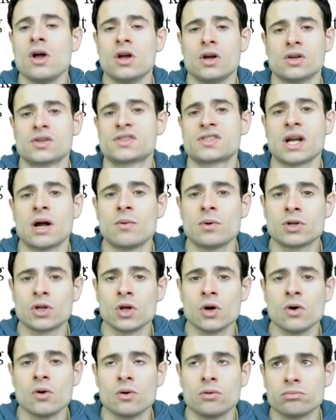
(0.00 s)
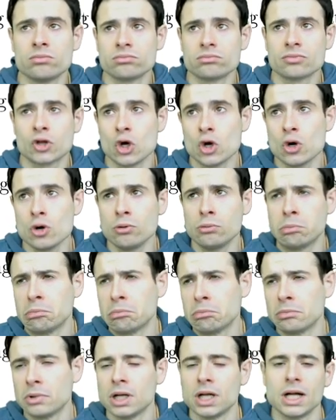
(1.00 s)
a sourdough dough,
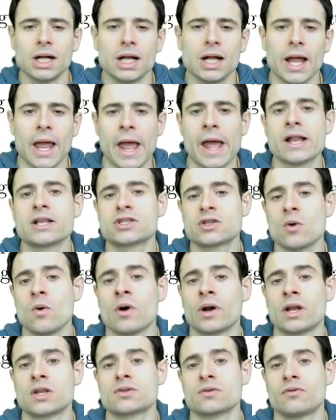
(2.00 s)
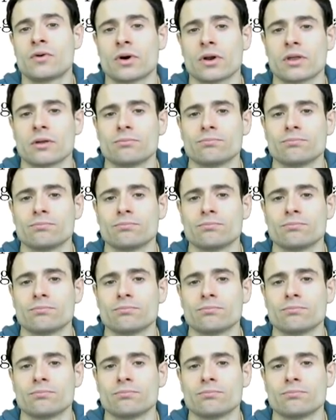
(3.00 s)
and so on and so forth.